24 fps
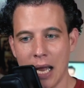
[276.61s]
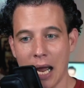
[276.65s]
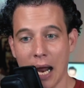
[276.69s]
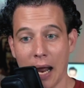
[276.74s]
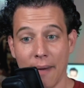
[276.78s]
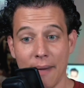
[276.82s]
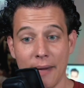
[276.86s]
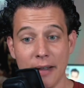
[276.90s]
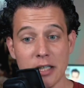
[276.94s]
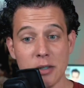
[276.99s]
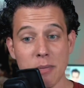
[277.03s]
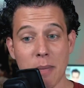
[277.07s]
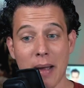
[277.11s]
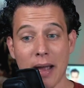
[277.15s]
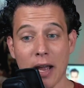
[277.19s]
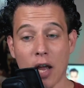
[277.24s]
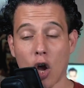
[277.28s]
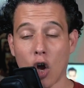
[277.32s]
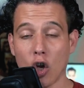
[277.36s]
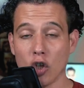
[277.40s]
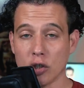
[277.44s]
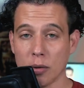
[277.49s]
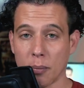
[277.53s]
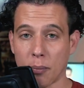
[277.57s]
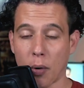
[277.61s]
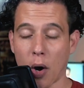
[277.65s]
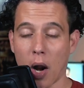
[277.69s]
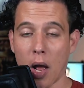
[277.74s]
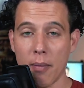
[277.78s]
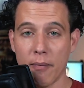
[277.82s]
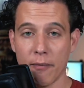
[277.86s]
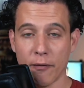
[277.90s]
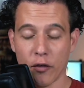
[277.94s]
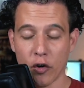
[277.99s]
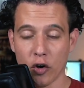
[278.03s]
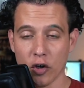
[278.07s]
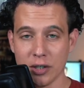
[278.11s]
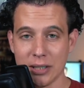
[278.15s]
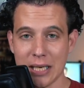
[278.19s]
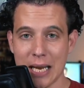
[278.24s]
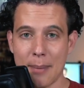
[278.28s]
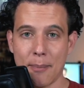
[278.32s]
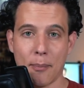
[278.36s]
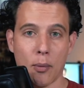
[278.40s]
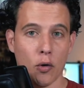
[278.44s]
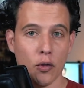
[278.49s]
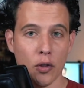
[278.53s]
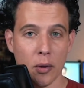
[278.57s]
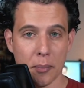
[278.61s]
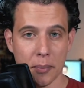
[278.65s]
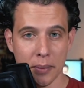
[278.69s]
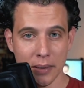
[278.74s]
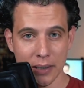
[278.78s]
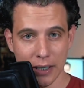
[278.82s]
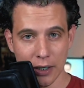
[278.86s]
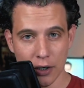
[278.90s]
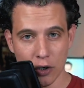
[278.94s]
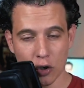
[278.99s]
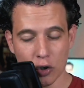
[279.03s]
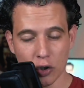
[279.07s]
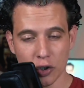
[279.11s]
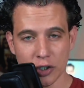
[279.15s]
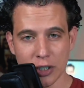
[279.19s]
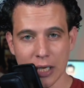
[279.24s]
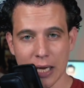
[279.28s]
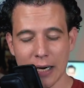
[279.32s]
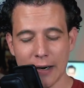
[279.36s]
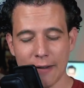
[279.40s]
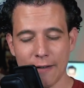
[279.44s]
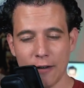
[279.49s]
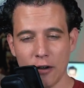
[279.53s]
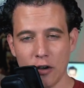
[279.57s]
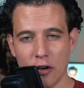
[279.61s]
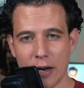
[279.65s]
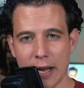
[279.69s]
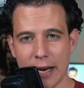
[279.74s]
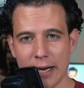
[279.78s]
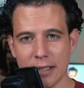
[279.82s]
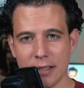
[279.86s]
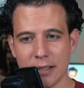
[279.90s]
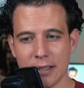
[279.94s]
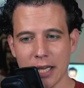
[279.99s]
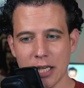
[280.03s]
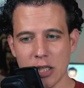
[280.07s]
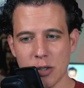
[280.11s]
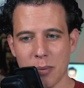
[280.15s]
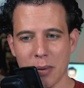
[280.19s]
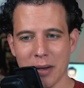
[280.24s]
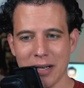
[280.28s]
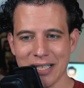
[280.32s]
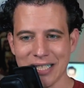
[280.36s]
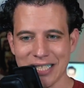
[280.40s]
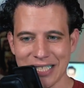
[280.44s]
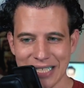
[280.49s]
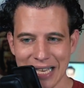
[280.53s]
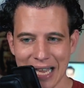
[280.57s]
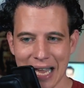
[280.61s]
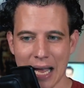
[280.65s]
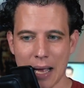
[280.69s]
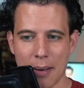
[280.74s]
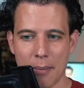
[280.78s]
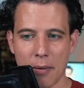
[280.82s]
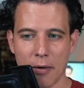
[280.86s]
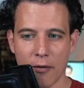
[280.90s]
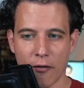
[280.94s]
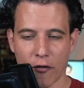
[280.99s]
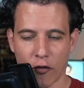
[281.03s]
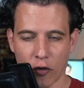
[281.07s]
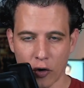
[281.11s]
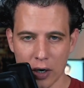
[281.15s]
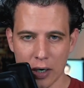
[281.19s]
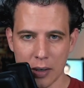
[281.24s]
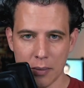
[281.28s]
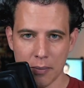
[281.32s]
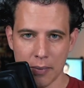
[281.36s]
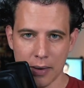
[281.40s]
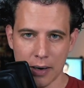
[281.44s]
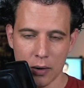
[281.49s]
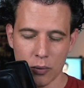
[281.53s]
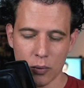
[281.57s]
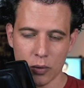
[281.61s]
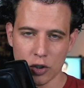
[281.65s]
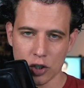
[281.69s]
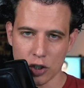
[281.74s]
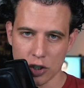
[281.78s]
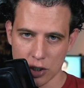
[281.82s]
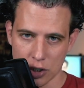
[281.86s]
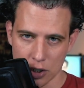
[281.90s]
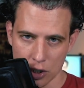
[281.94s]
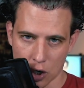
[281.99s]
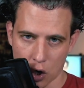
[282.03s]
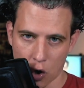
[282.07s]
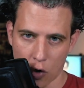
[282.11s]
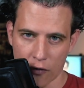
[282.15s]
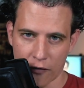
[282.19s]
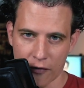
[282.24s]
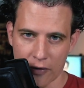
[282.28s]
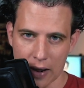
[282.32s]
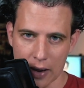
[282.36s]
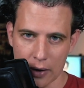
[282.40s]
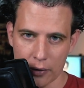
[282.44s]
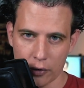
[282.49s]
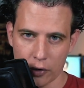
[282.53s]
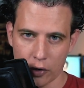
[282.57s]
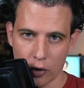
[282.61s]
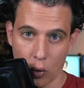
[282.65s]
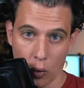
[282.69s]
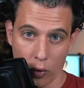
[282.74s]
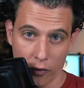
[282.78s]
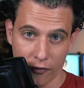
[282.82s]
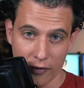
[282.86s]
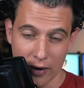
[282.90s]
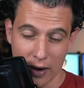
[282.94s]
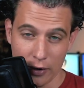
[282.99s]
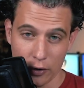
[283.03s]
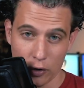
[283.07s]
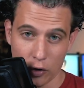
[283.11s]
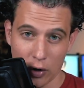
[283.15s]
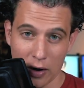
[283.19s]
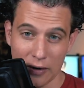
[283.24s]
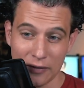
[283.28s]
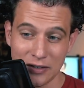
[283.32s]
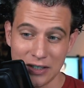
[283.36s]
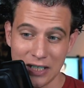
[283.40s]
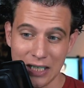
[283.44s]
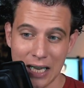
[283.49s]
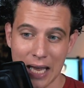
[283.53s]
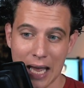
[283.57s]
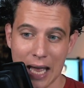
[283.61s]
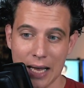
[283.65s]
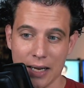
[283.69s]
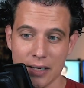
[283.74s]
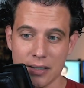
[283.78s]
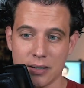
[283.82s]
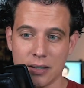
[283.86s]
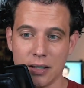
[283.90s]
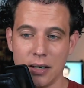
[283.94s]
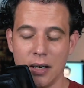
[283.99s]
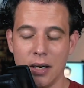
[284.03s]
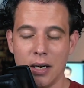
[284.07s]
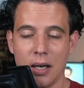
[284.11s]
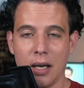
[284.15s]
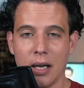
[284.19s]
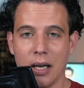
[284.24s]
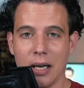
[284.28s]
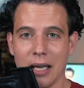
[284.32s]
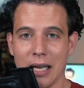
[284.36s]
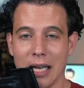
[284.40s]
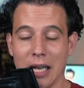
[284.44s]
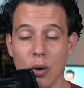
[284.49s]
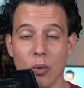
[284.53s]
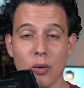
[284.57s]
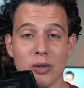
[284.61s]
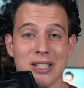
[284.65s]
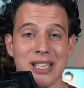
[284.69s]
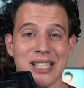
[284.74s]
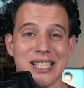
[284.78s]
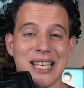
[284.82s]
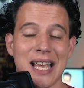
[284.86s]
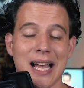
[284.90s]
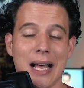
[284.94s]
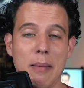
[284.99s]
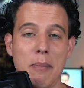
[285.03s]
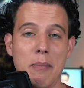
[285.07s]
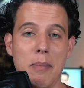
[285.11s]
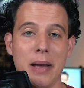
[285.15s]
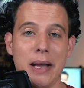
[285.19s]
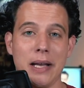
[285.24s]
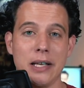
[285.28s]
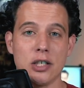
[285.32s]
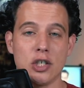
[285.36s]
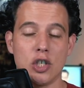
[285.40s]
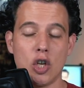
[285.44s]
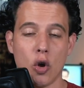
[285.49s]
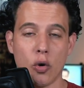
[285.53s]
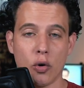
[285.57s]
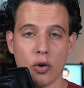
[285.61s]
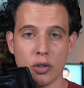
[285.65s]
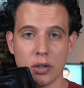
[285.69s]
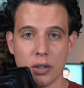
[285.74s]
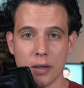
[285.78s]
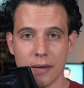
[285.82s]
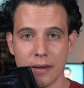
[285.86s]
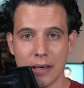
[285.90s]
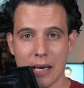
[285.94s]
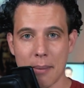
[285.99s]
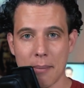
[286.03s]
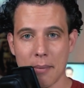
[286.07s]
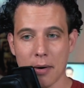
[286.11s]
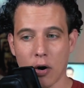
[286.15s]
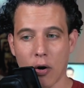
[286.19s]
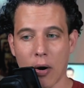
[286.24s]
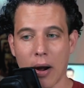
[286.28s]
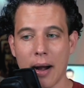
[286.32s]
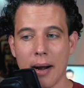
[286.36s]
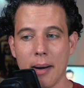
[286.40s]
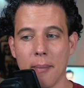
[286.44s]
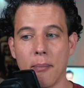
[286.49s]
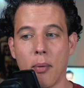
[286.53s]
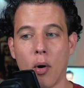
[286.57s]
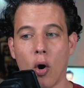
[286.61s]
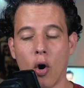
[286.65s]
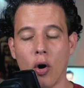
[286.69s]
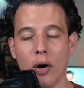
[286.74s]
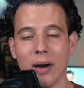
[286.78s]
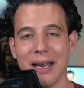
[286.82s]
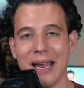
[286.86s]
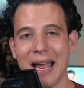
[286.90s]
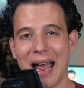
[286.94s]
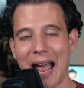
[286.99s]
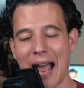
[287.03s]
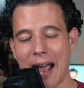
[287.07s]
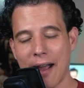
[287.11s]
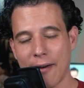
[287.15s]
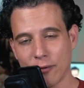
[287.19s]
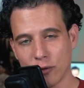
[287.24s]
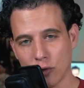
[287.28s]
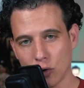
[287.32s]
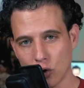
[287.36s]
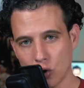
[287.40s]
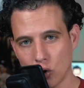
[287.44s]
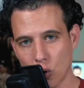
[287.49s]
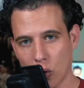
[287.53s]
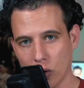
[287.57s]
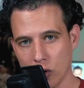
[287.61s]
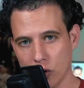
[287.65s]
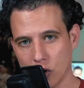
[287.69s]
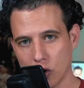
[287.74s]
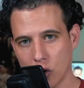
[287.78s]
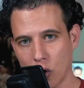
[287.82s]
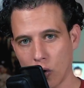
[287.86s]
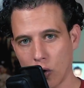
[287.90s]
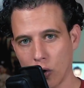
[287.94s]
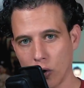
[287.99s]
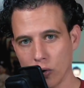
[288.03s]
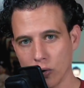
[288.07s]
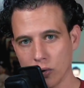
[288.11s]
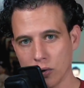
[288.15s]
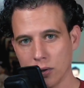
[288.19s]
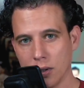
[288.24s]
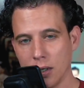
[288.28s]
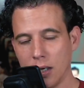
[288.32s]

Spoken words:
And this might cause a problem, for example, on the political side in the United States, because Sam Friedman, which is the co-founder or founder of FTX, He was the second biggest donor to the Democratic Party after George Soros.